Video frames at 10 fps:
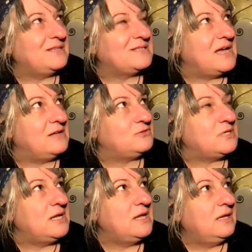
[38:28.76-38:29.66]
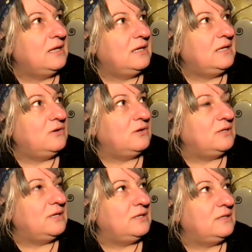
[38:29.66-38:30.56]
in this country. You
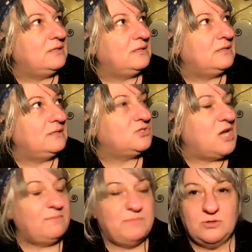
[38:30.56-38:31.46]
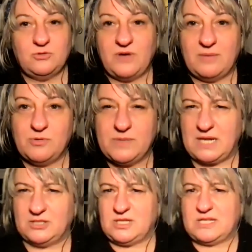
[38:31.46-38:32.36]
know, jump into
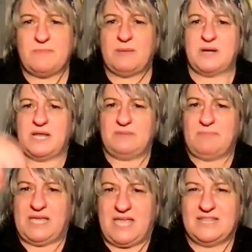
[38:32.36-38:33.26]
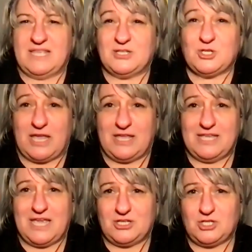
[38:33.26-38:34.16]
fibromyalgia. That's my brain, my
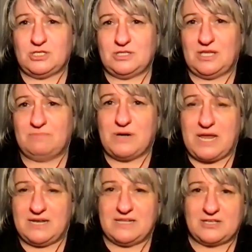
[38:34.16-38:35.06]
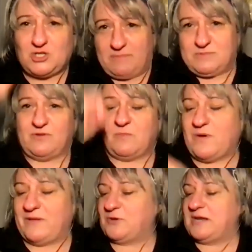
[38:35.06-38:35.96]
ADHD brain that jumps
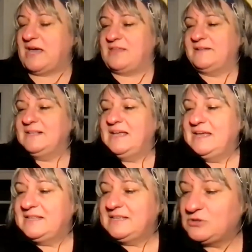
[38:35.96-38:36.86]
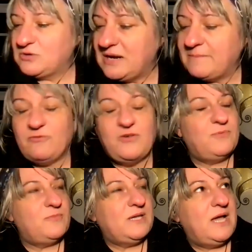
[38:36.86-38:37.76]
from one to another. Talking about
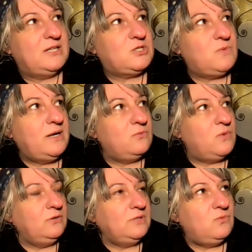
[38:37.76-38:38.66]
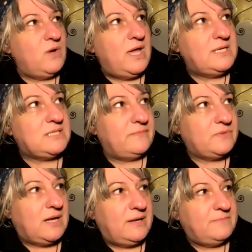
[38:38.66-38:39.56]
fibromyalgia, one of the ways
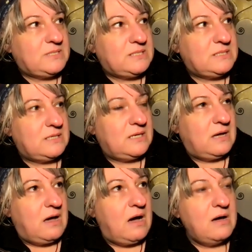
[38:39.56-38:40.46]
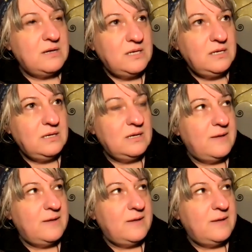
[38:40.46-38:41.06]
sometimes I